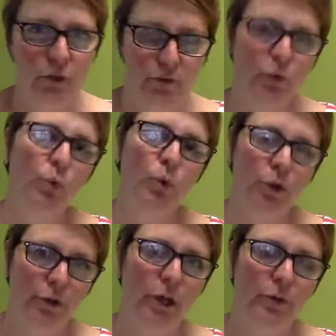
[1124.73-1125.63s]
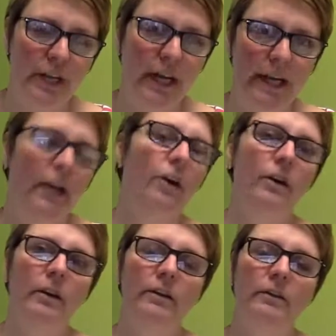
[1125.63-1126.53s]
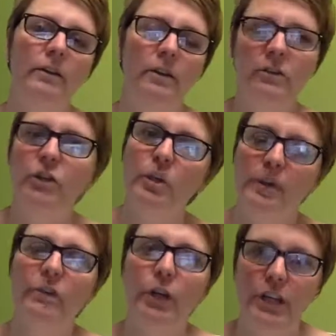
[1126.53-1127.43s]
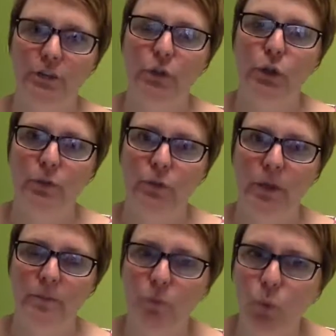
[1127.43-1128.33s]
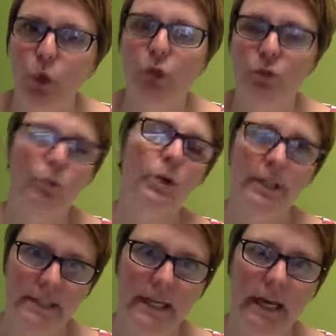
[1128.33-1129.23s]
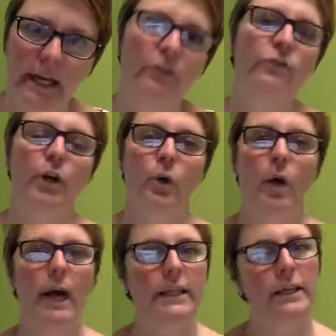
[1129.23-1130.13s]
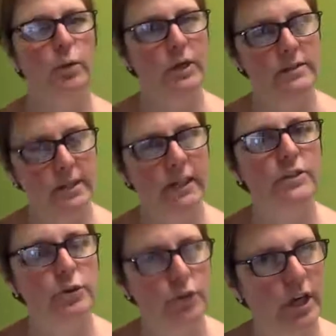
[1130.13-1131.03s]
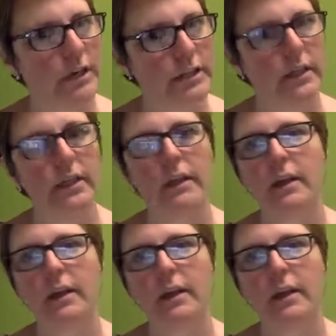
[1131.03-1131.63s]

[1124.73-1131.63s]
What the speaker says: no school or no daycare. It is going to be very difficult for them to work during the day. So I think once the kids are tucked in,